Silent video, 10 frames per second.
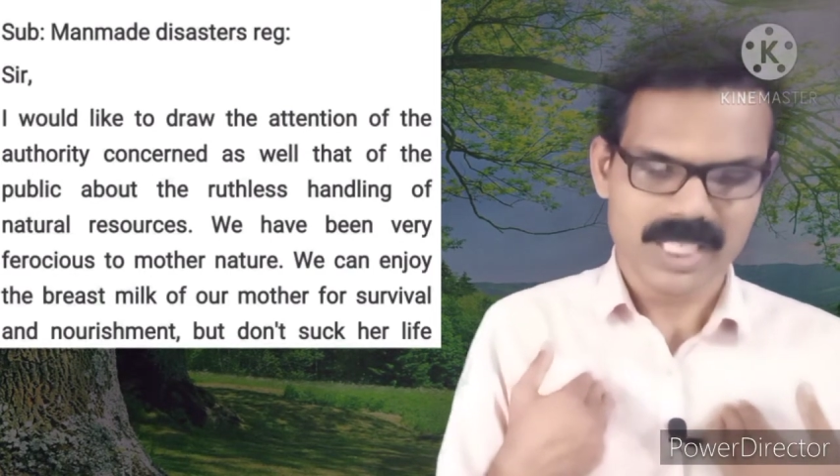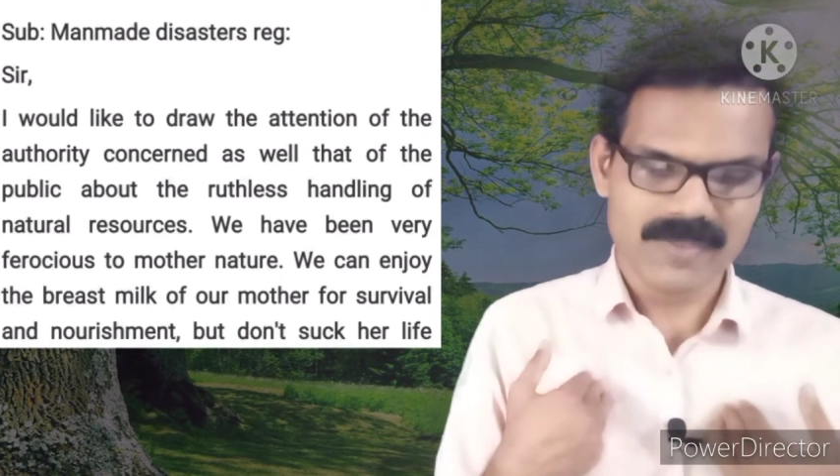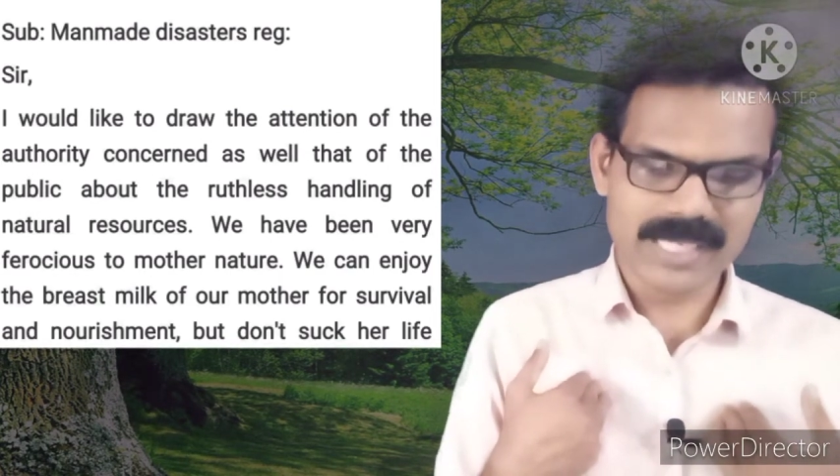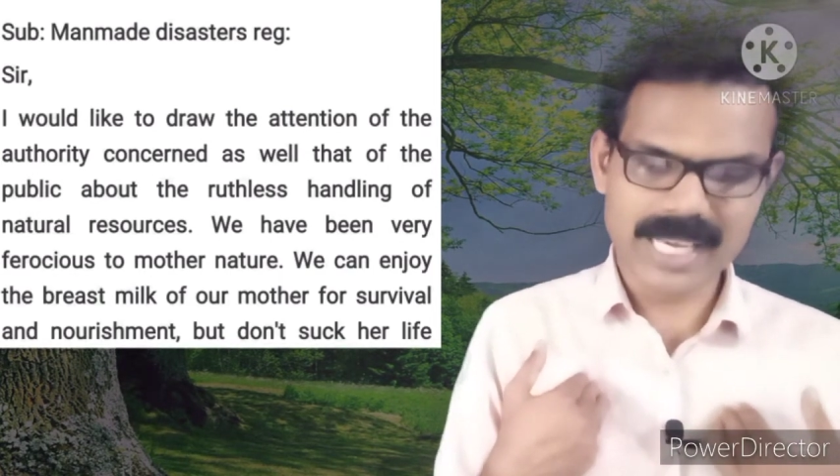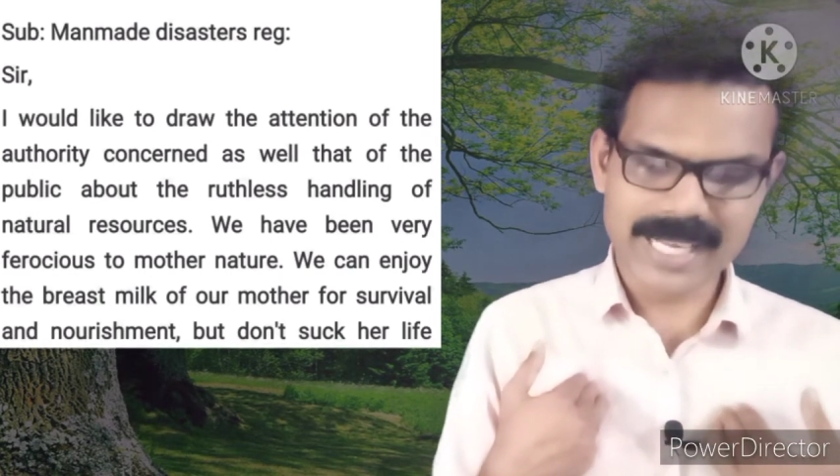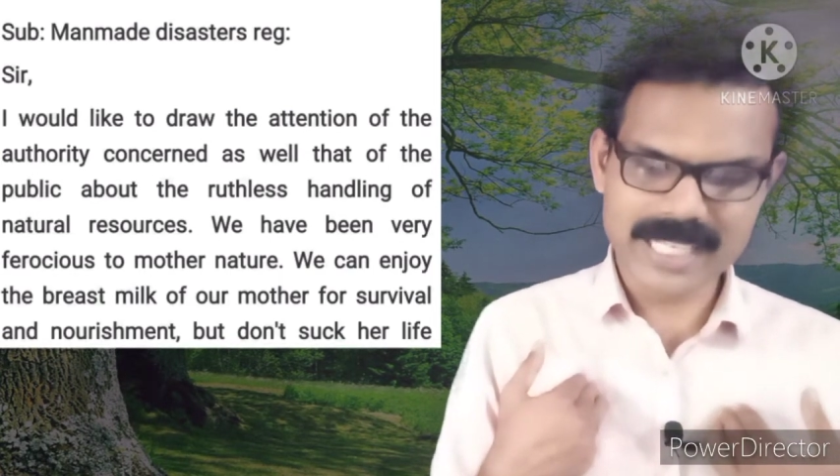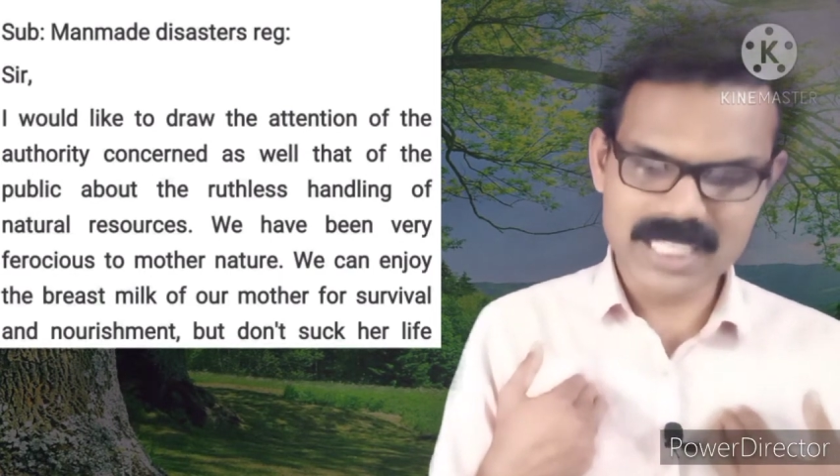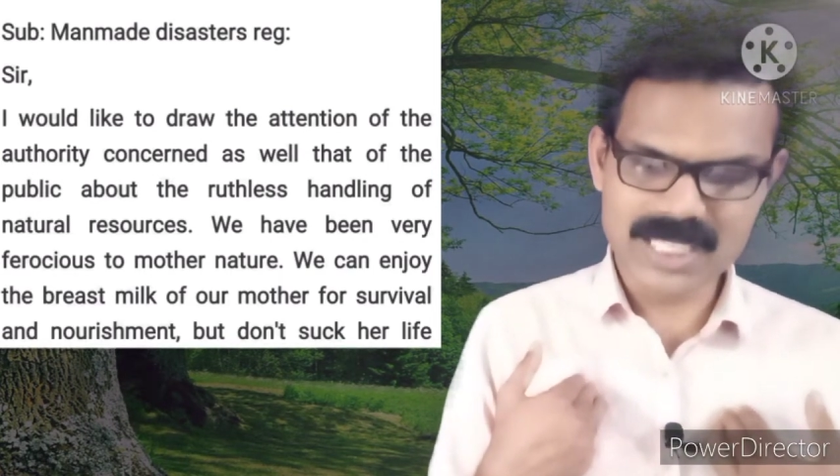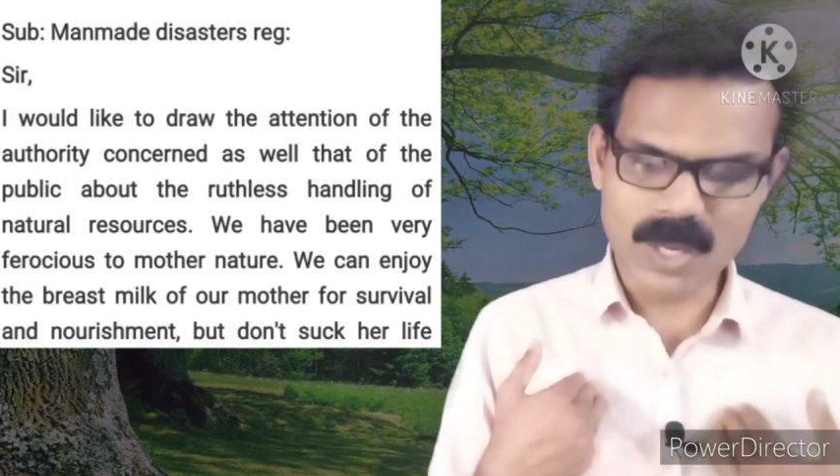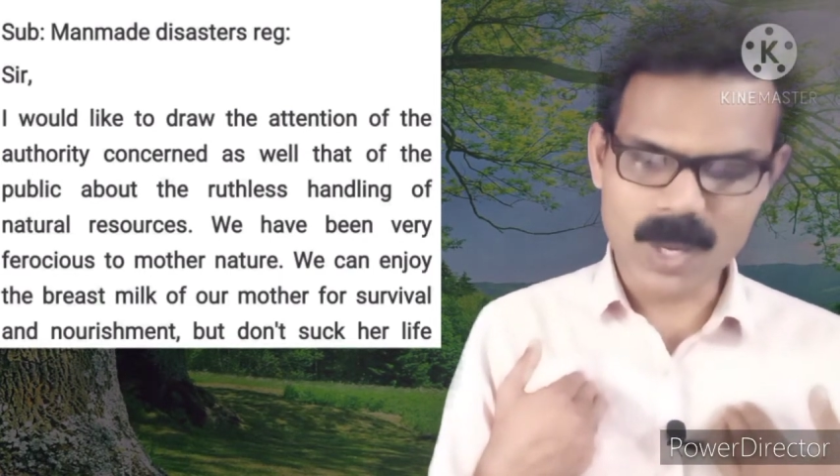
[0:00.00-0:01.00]
We can
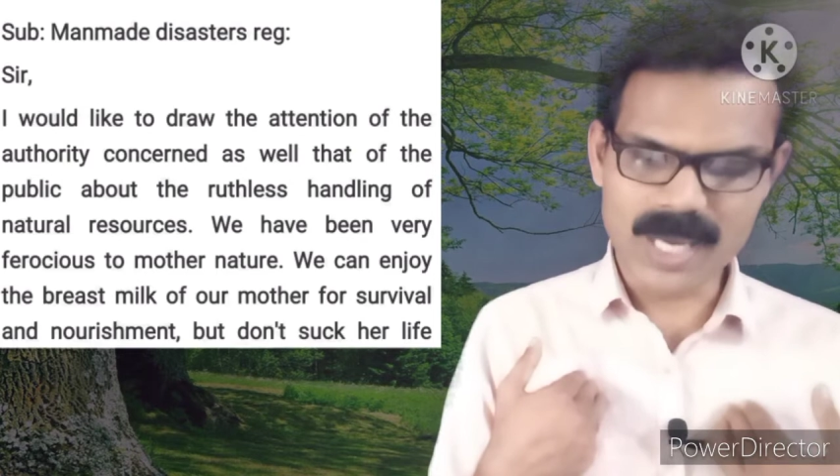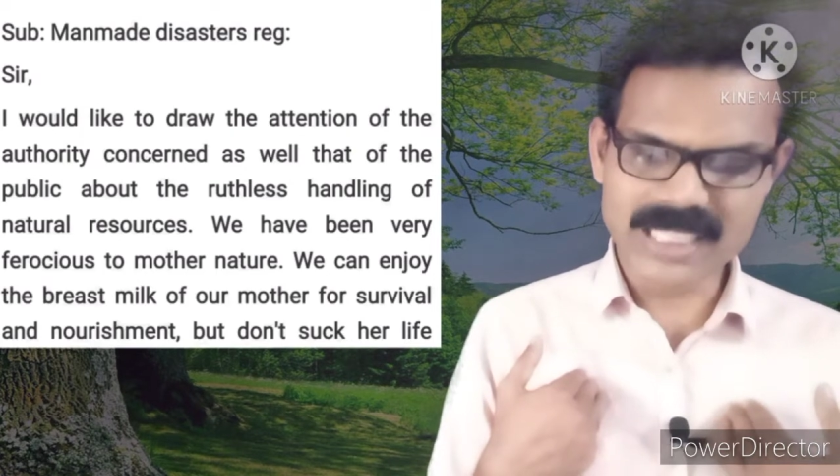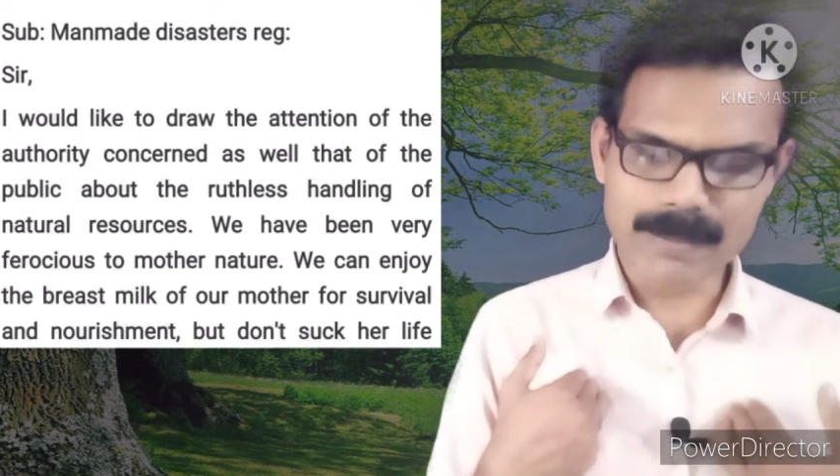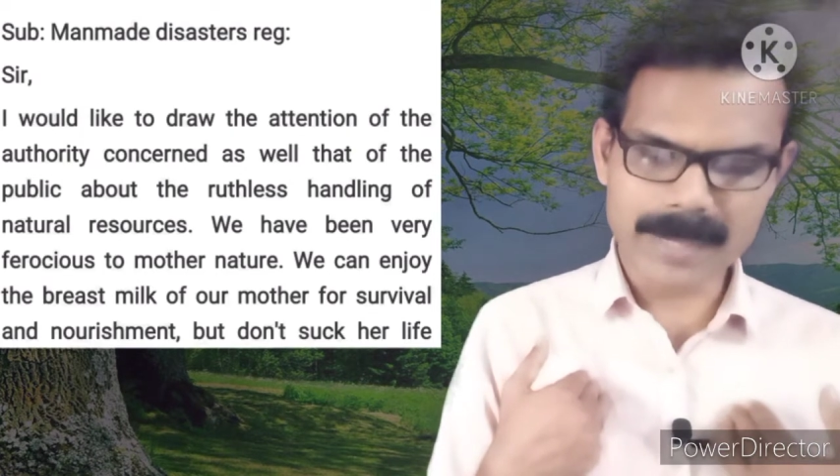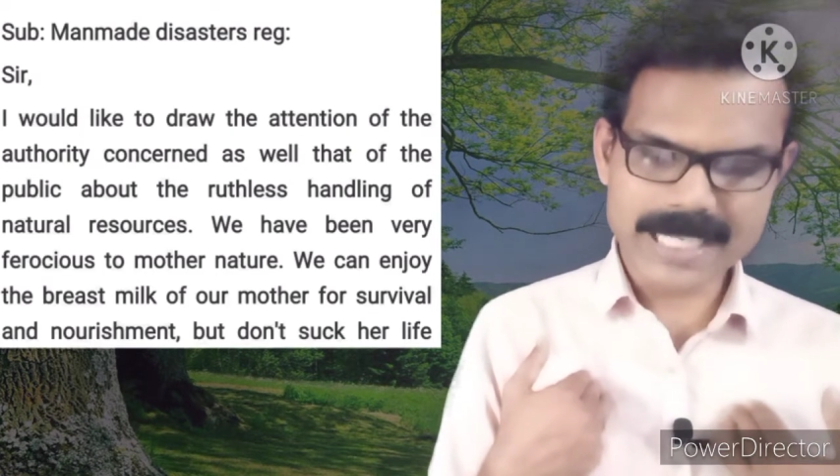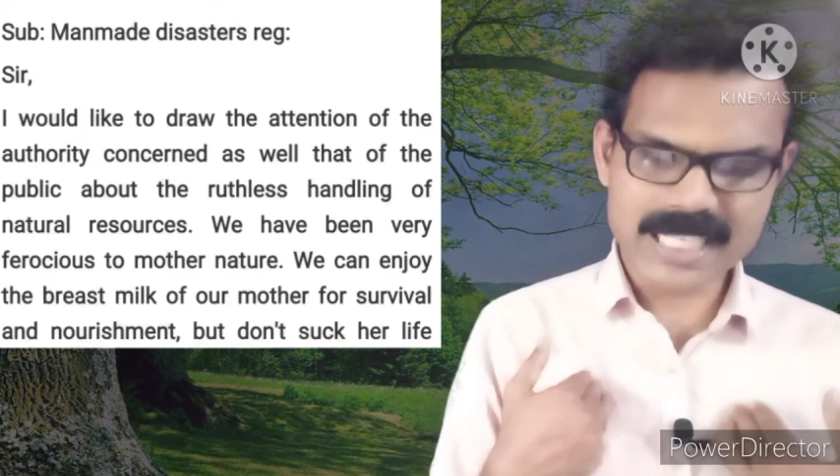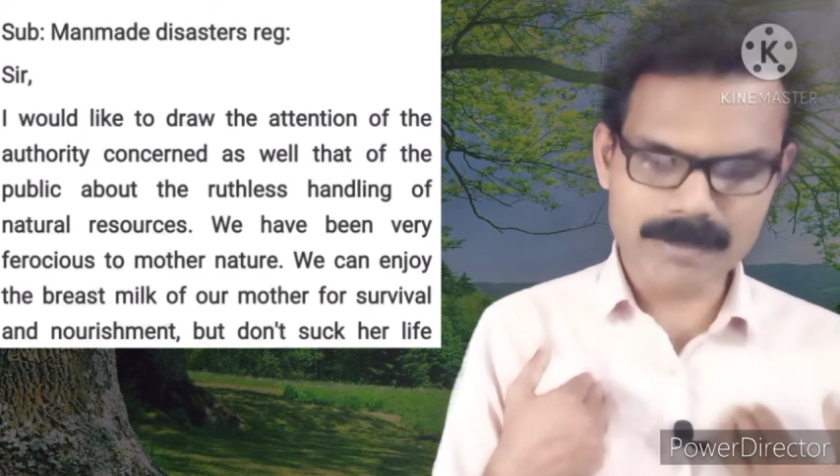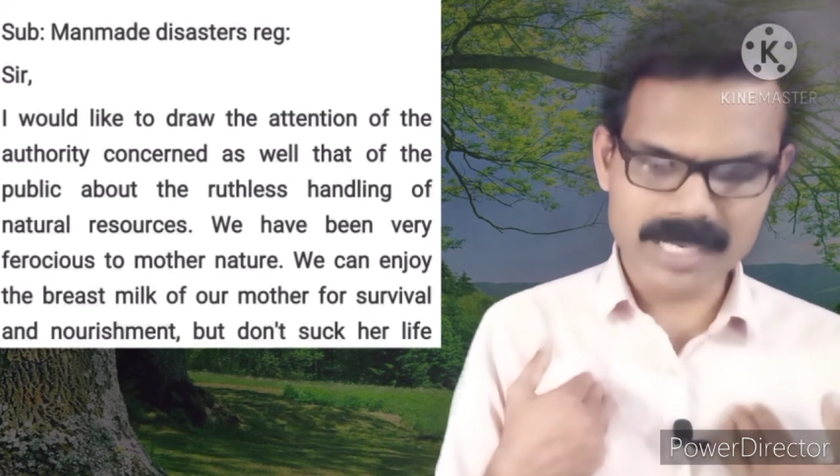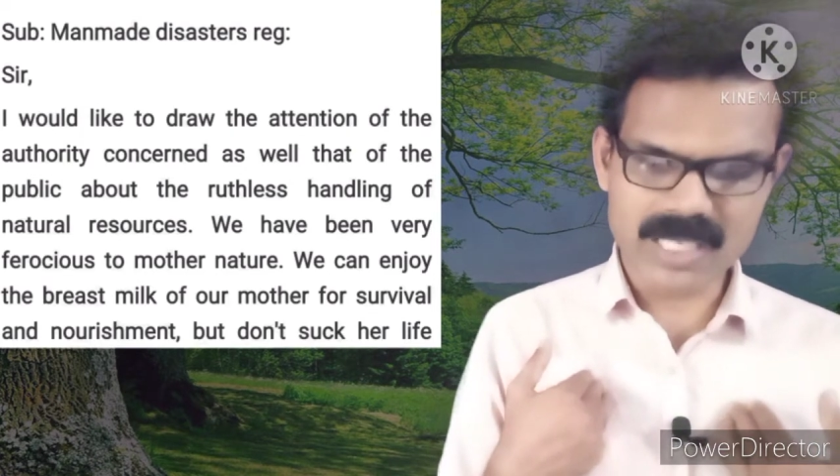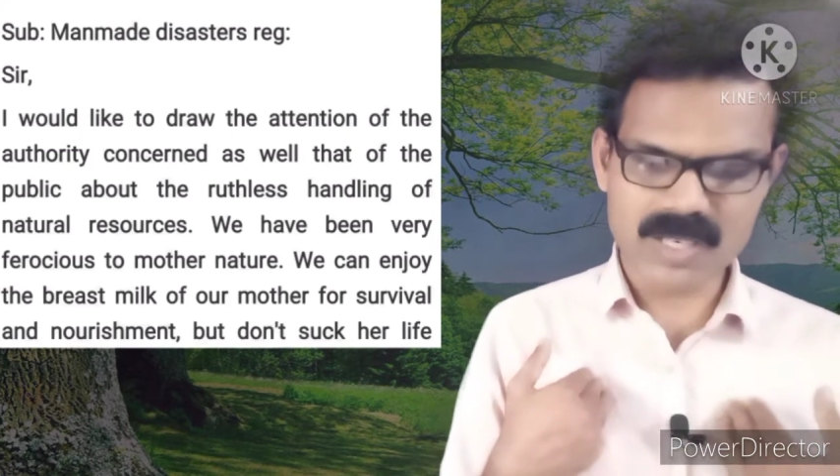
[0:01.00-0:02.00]
enjoy the
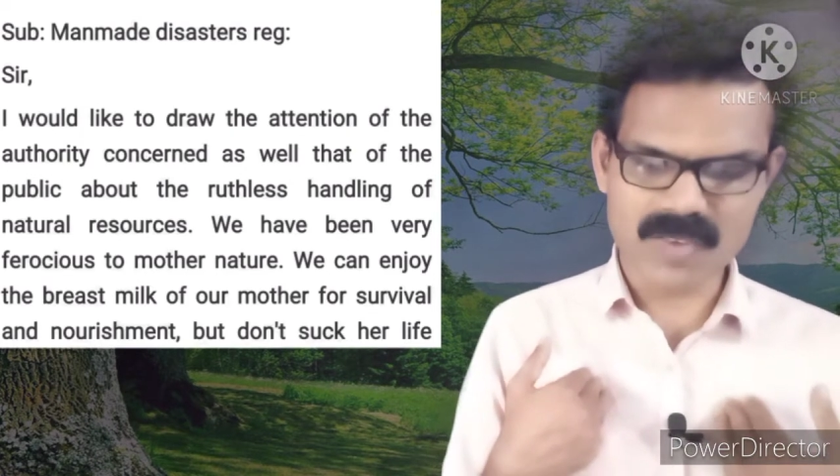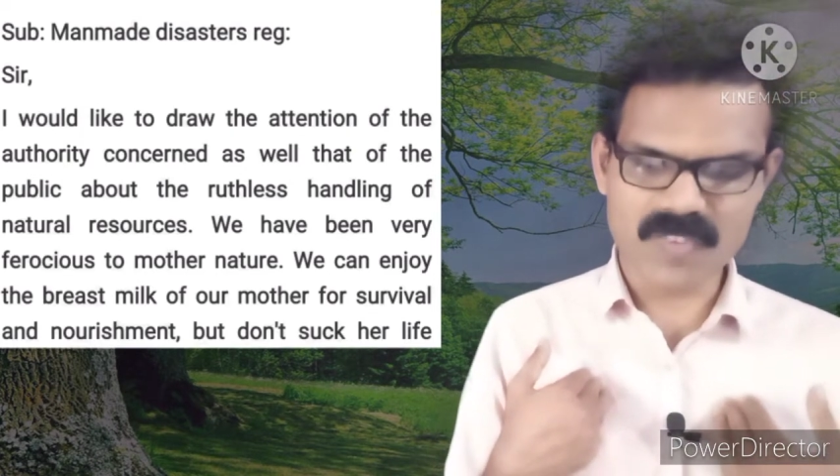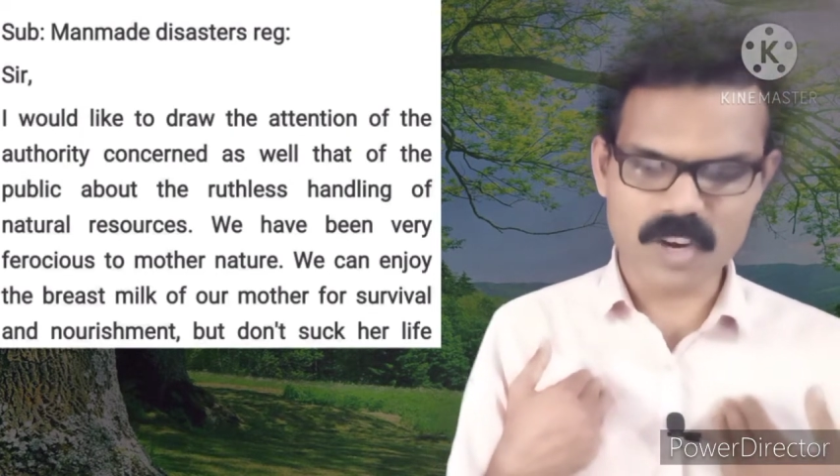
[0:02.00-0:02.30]
breast milk of